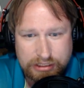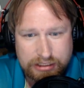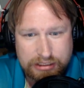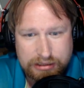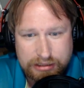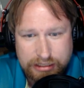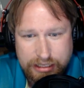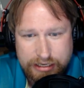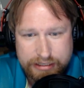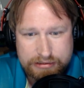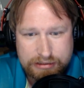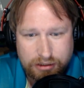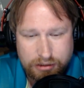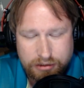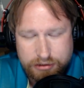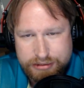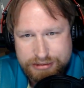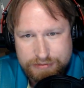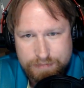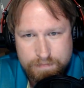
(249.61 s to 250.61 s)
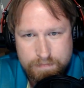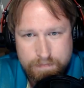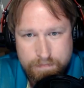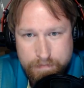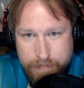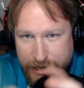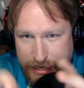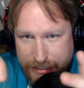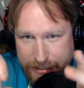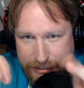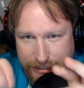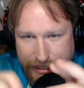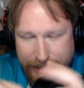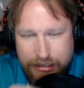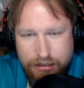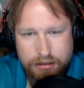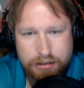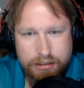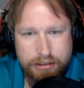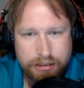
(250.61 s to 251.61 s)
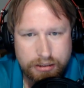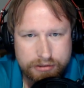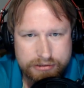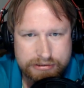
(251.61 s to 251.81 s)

collect all this metadata and all